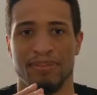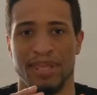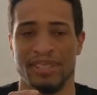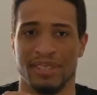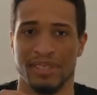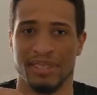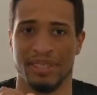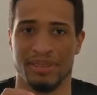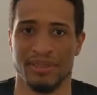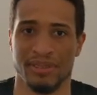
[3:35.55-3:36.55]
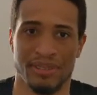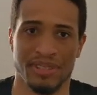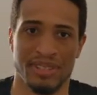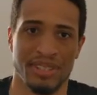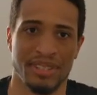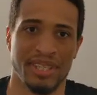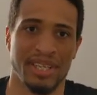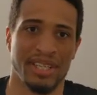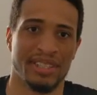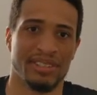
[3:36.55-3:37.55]
basically you could see
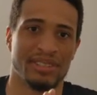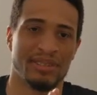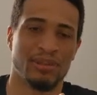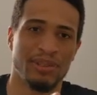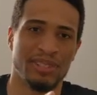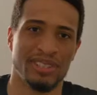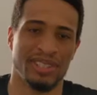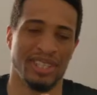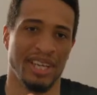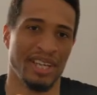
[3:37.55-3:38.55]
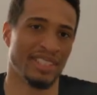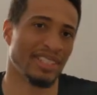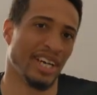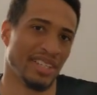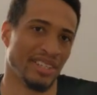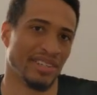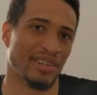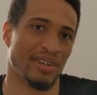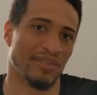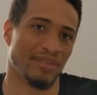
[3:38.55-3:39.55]
that it's towards the inside of the
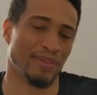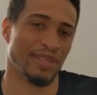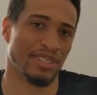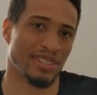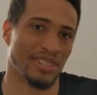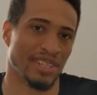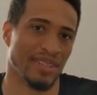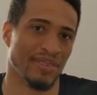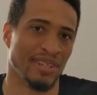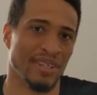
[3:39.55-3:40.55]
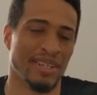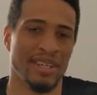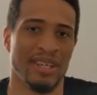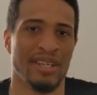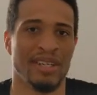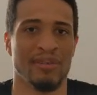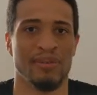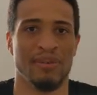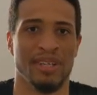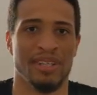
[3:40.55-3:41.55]
car from the center line.
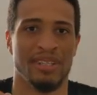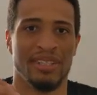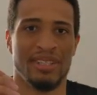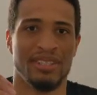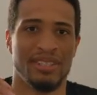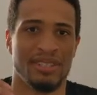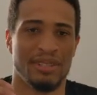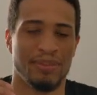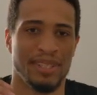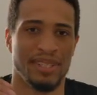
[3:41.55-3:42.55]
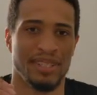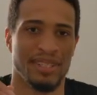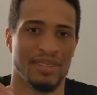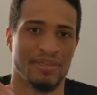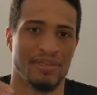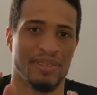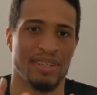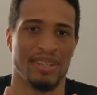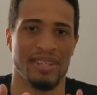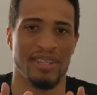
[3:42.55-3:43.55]
It needs to be
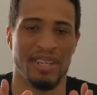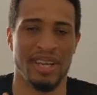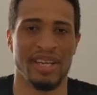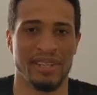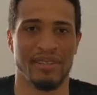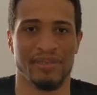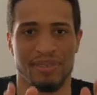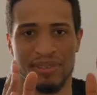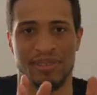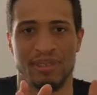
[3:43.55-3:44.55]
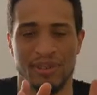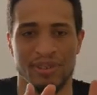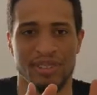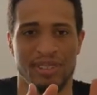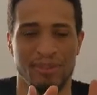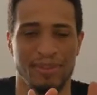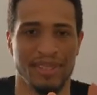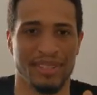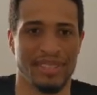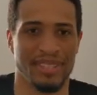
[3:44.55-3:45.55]
negative. So it needs to
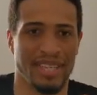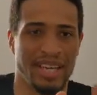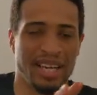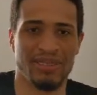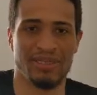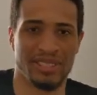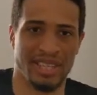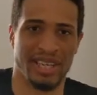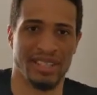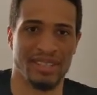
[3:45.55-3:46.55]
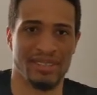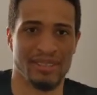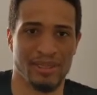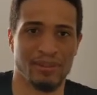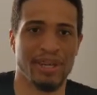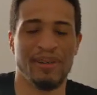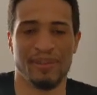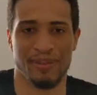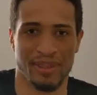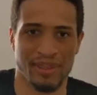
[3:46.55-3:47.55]
be on the outside away
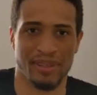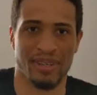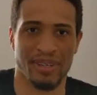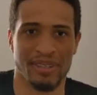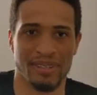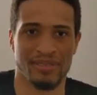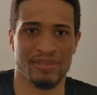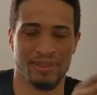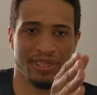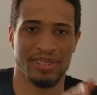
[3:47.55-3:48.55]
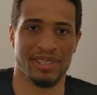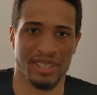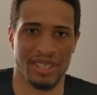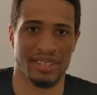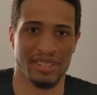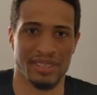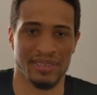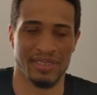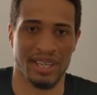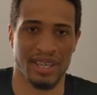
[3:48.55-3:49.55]
from the car from the center line
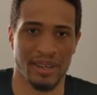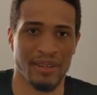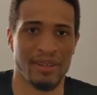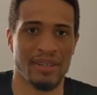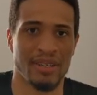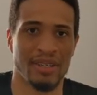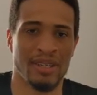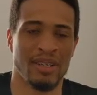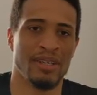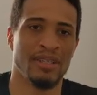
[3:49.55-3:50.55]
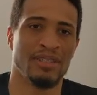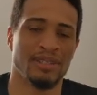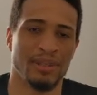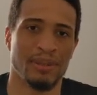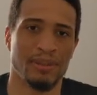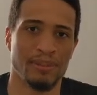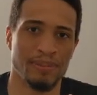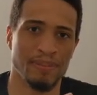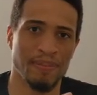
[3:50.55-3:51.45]
of the tire. So